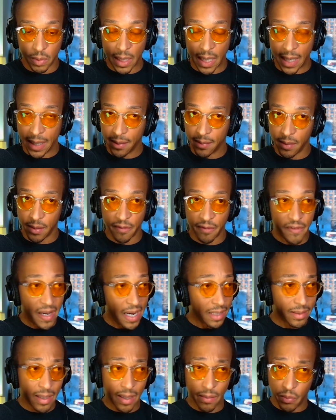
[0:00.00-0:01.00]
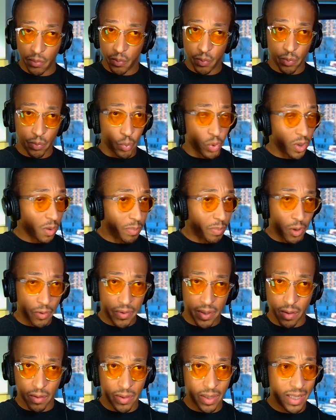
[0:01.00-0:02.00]
like the fact that we're
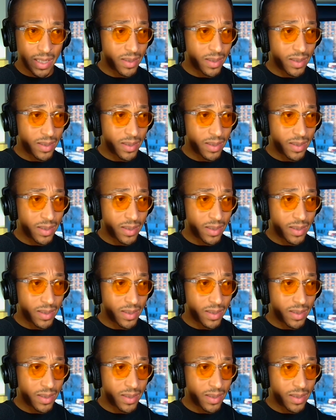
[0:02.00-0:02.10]
both here on the